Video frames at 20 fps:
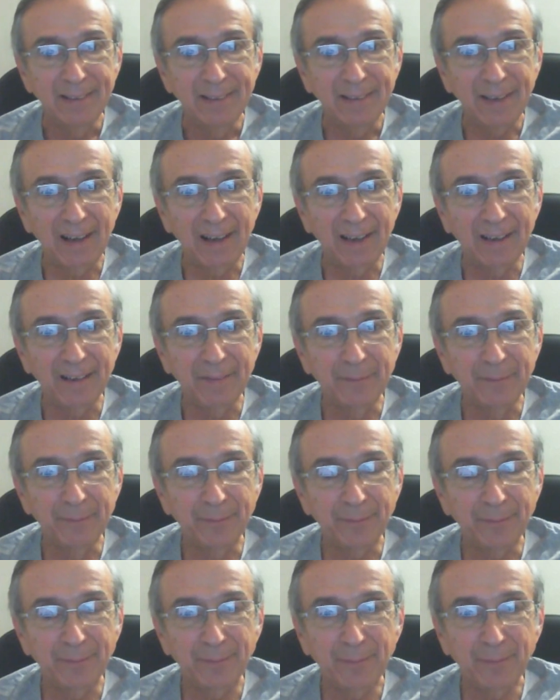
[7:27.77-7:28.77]

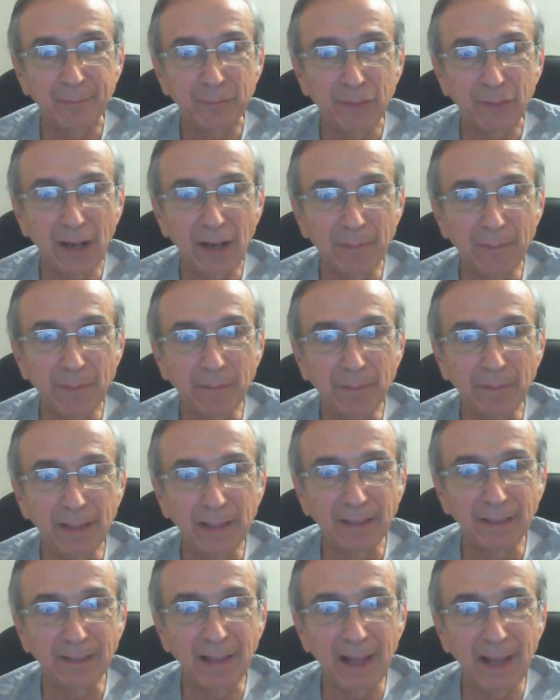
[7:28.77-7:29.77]

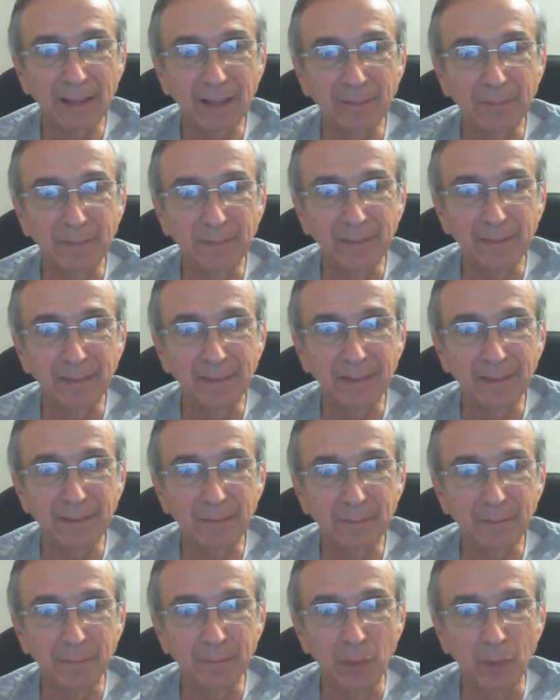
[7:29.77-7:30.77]
a lot
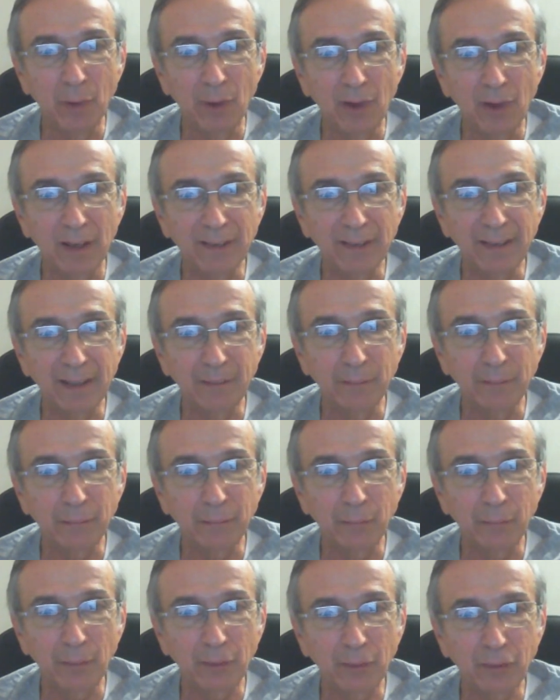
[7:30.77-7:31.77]
more
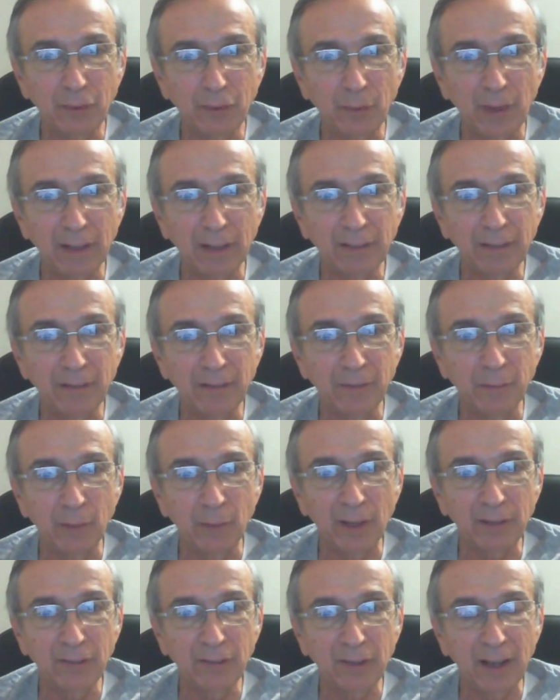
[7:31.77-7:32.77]
than
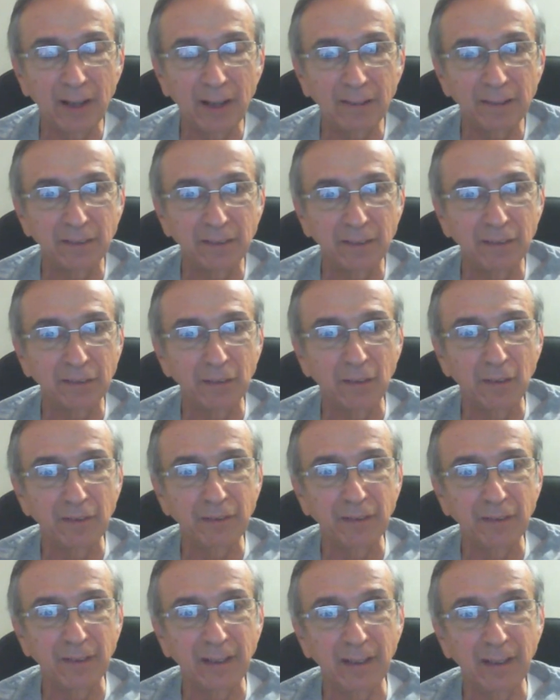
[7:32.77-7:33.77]
what Janssen is
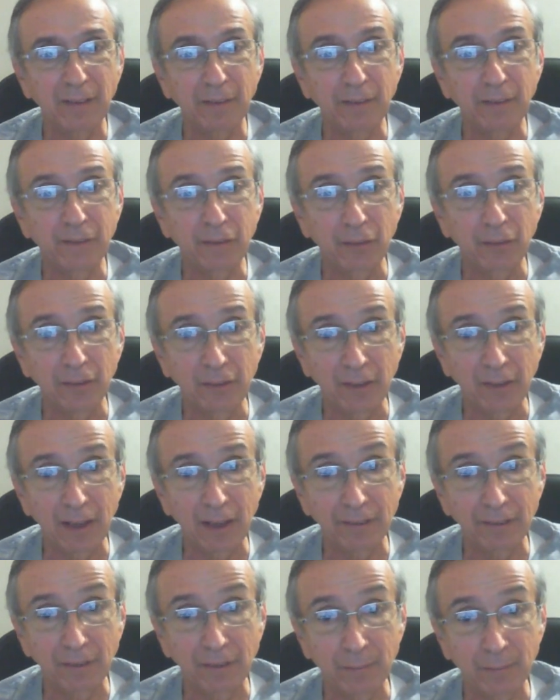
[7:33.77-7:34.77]
offering. Should
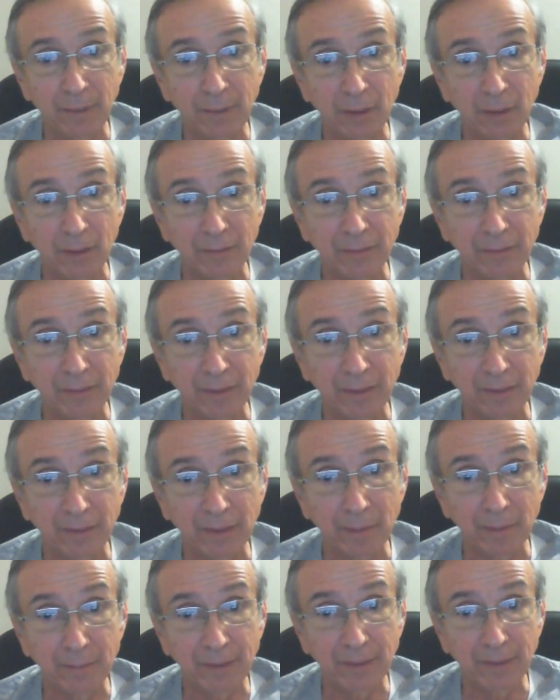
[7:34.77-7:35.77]
Janssen be offering
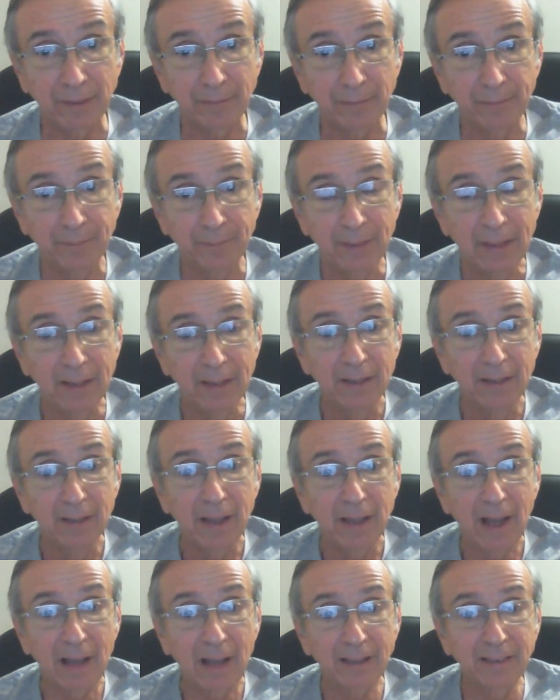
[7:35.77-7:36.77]
something?
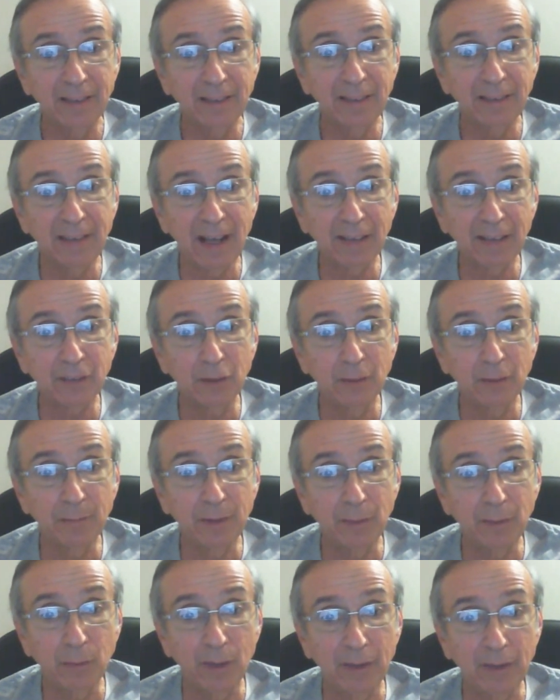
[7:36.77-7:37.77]
I think that could
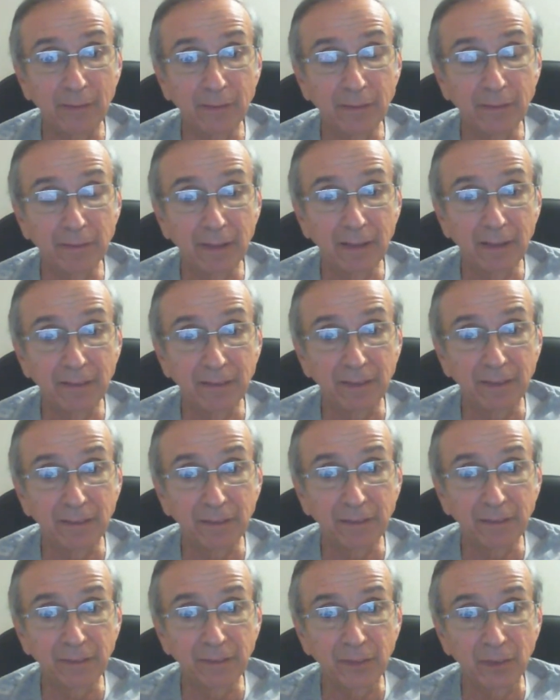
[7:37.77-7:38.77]
be one of the
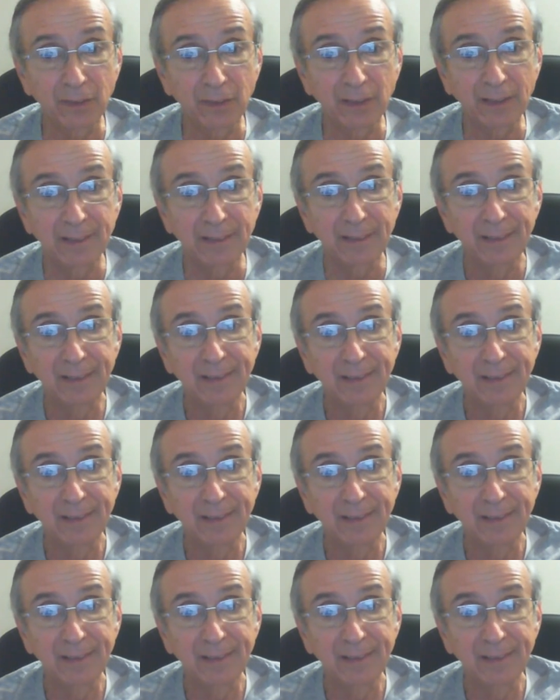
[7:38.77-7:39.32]
reasons for